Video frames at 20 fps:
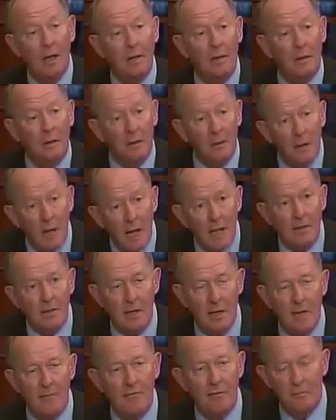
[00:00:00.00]
not
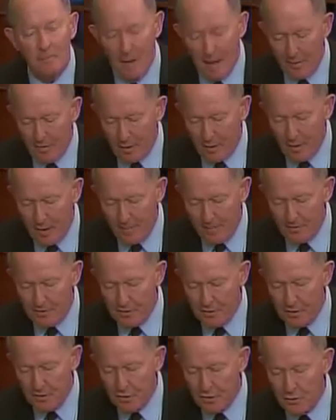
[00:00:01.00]
covered by the
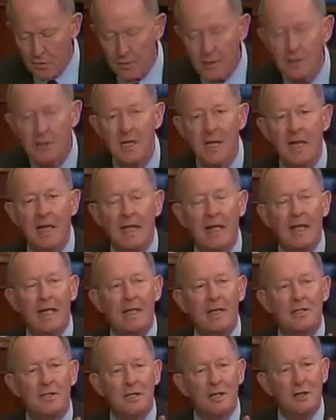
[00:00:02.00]
company's insurance
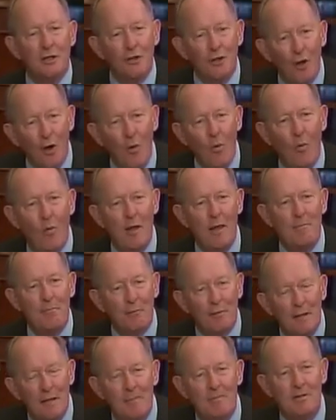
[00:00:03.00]
is in no way
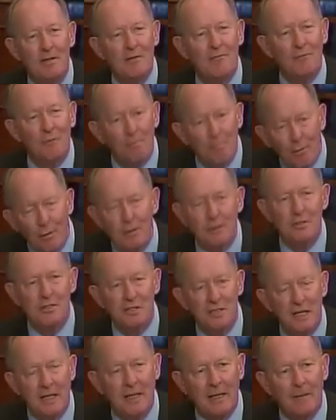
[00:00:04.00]
prohibited from
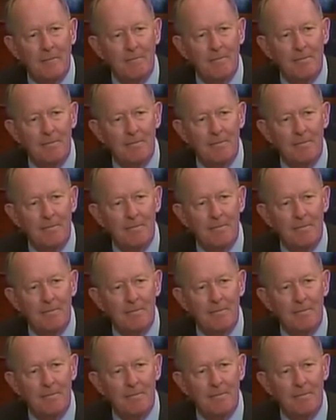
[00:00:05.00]
purchasing it.